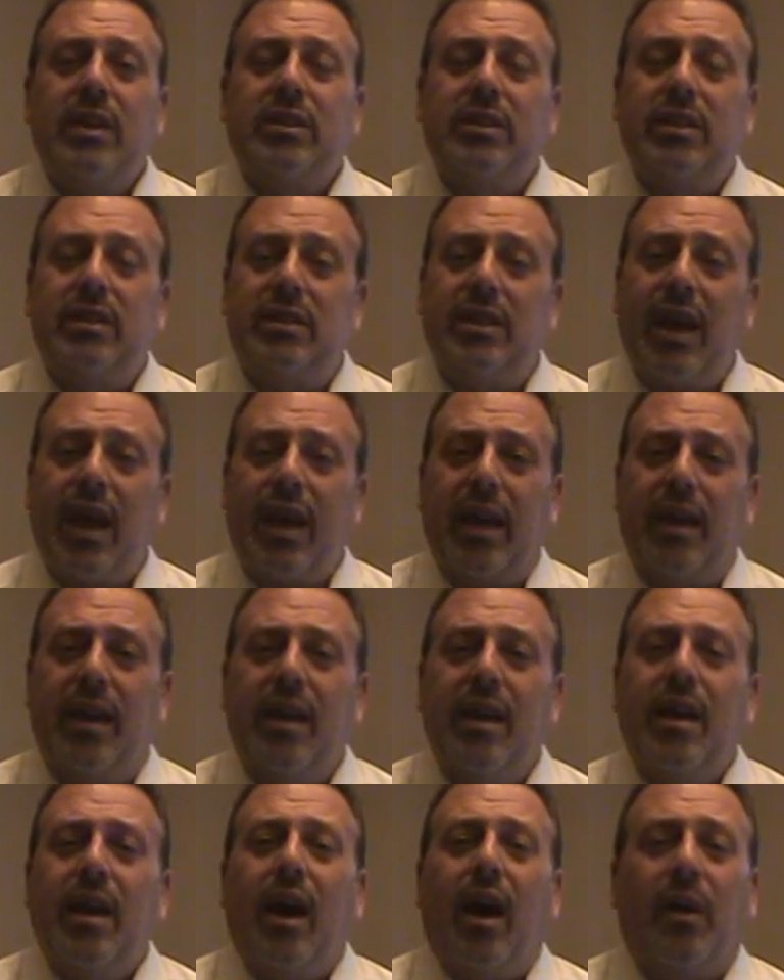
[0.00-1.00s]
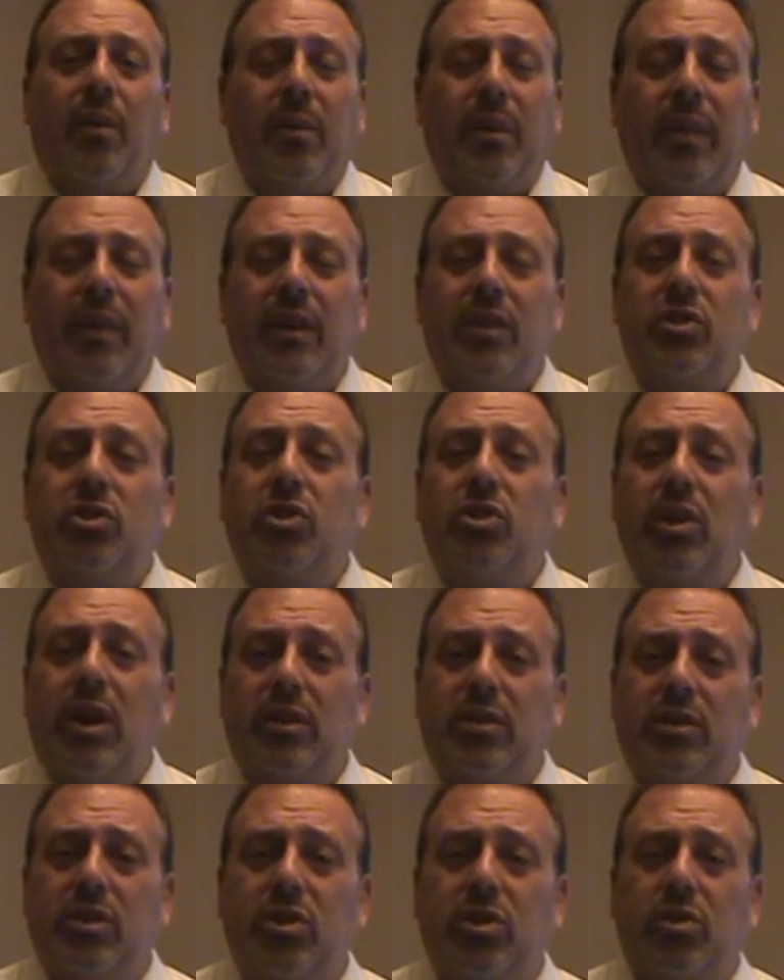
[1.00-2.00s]
Today, a release
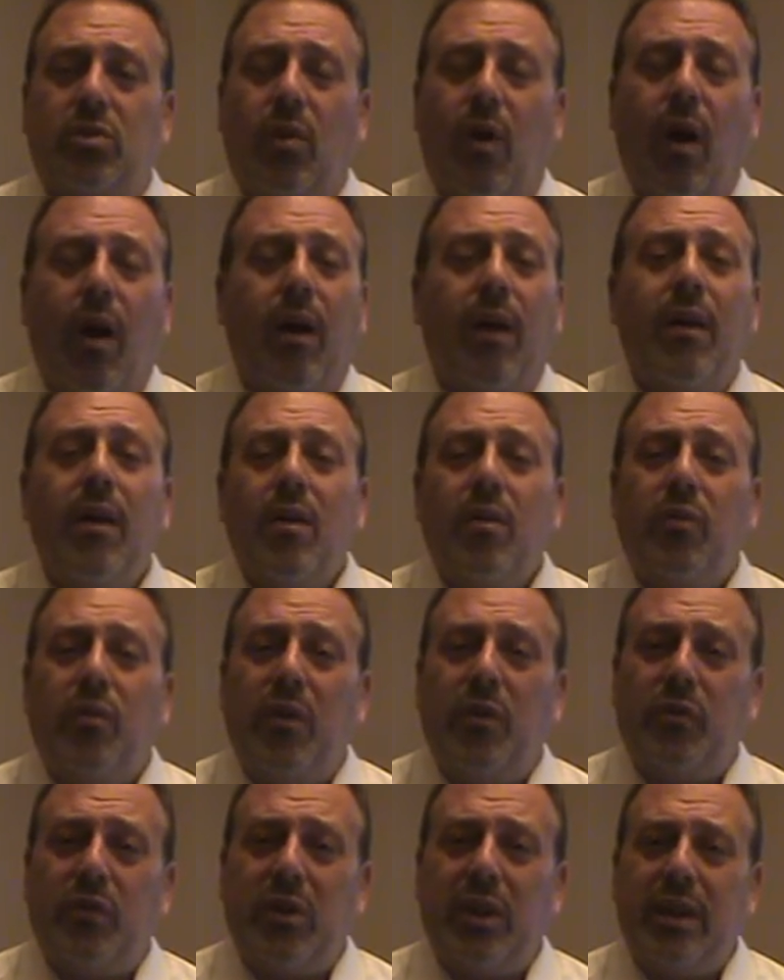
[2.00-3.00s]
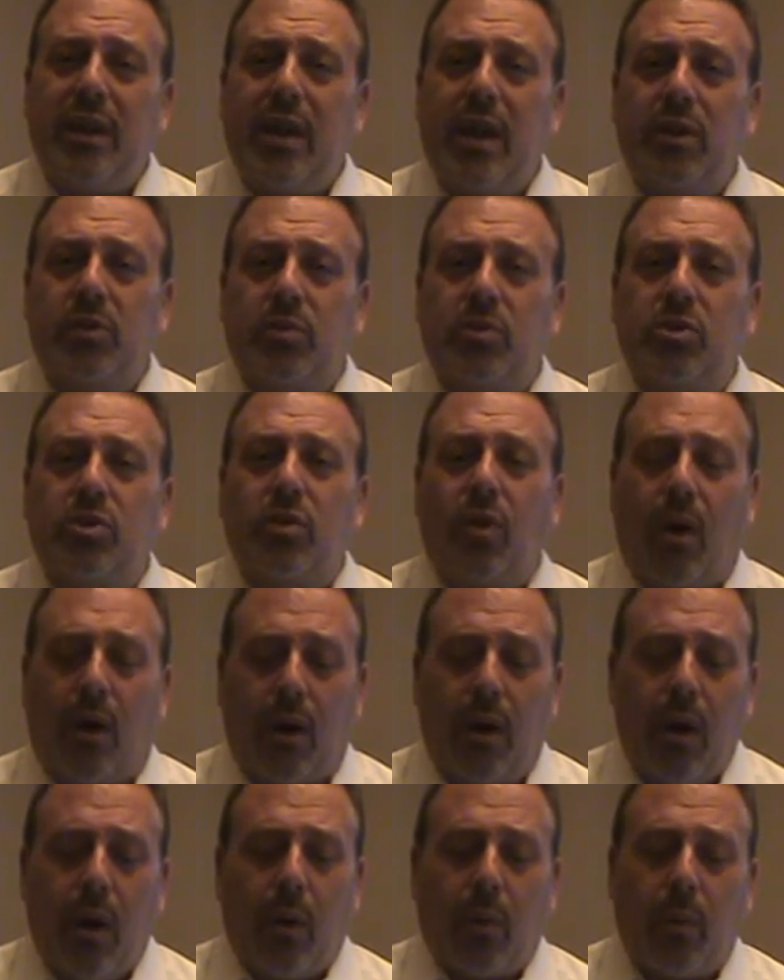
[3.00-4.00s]
just as strong. 1500
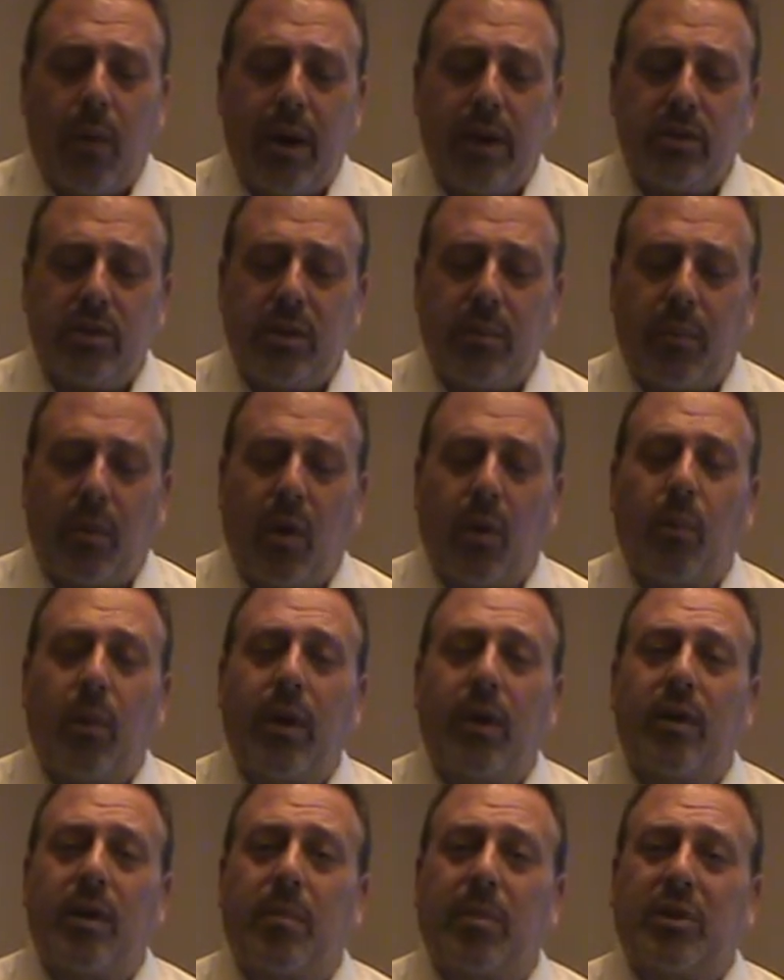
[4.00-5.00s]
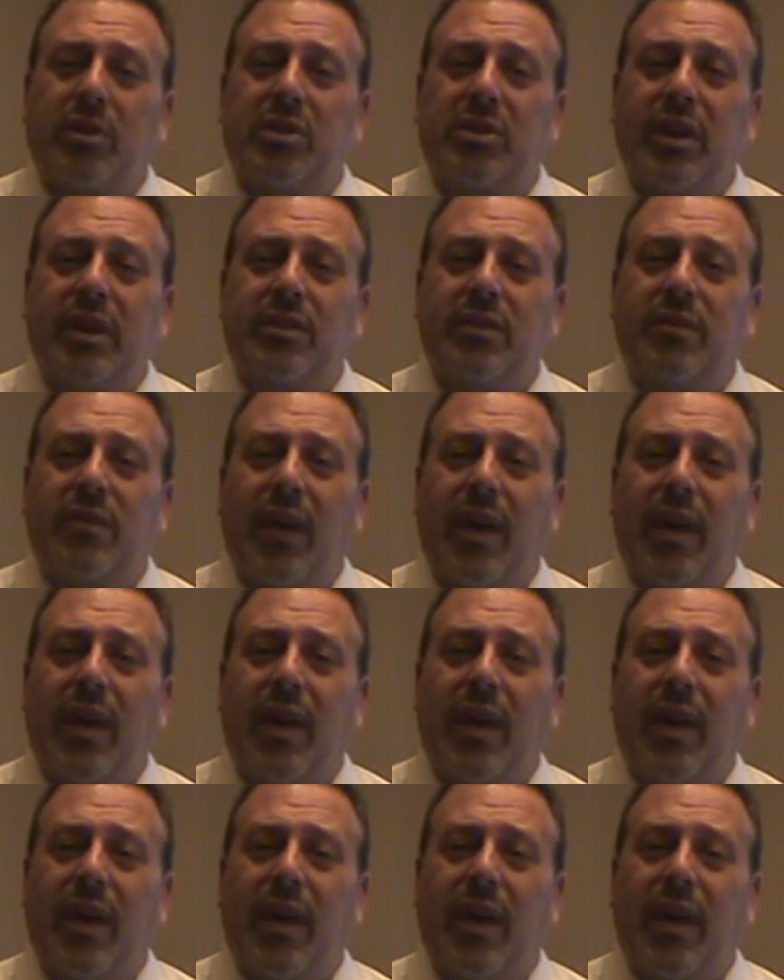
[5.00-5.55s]
star, raise the bar winner number 6 of